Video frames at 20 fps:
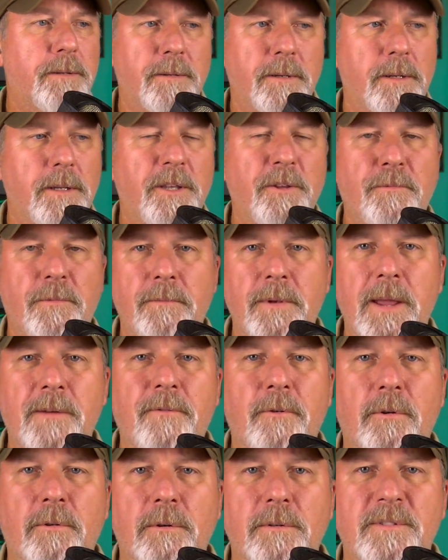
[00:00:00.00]
You've
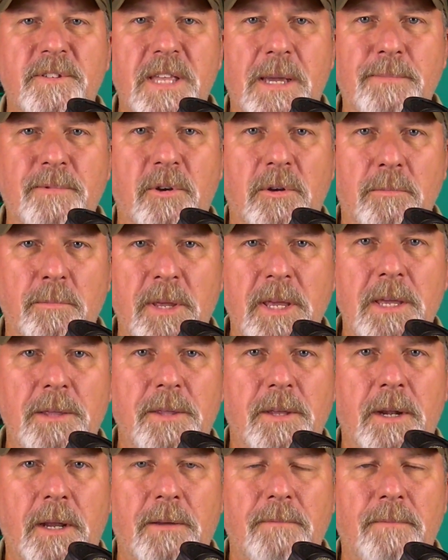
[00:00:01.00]
never stepped on me
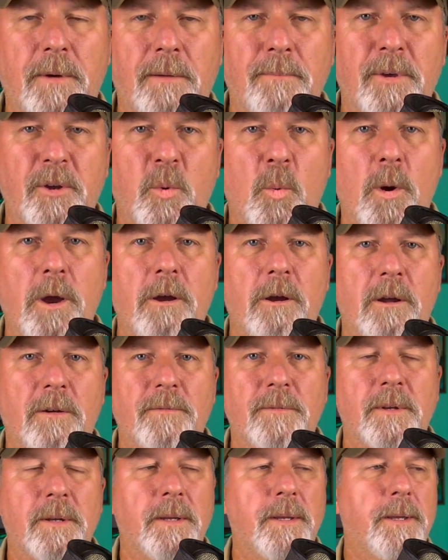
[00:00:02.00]
that I've been aware of.
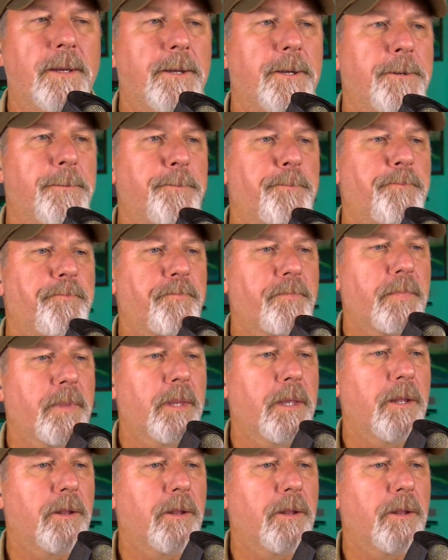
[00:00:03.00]
You know,